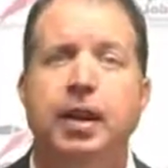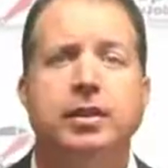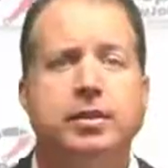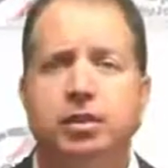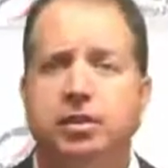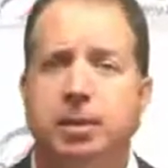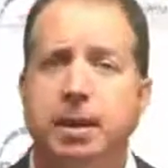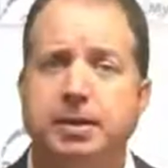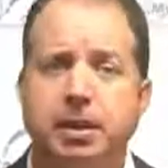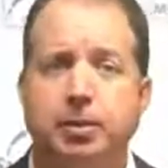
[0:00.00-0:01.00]
So just to
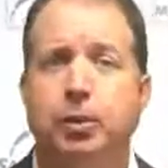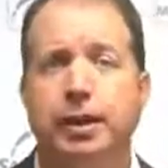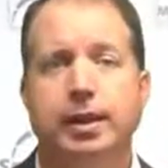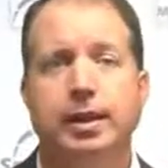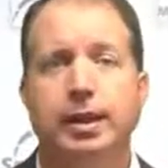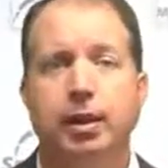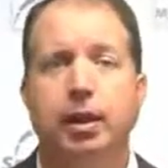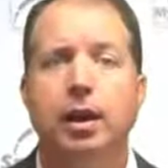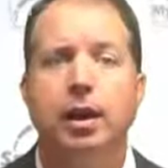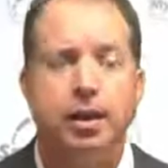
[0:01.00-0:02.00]
mention them quickly here,
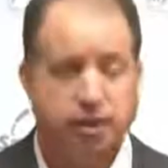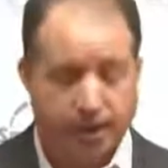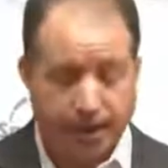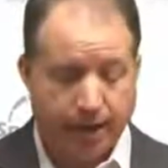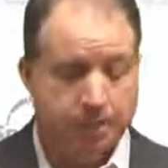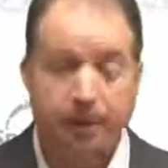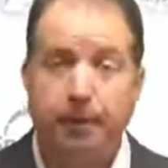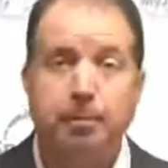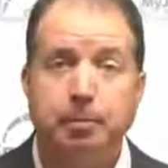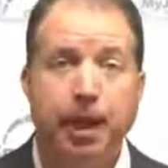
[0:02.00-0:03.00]
she had
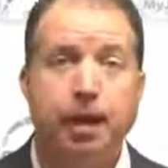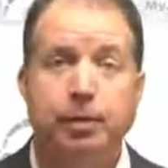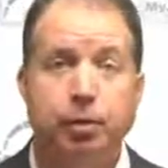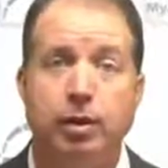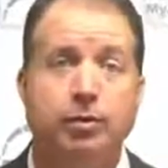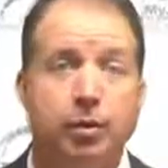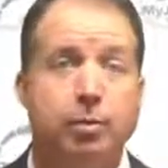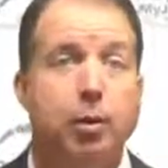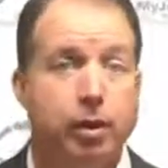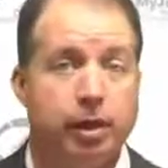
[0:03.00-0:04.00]
been out of work for
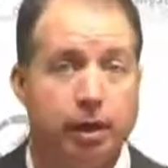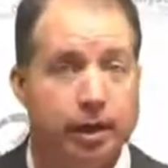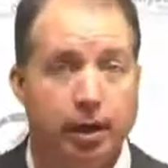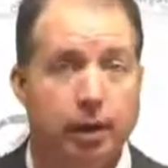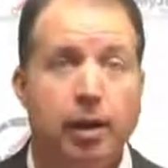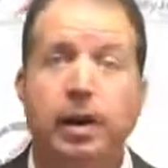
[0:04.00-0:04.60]
more than a year.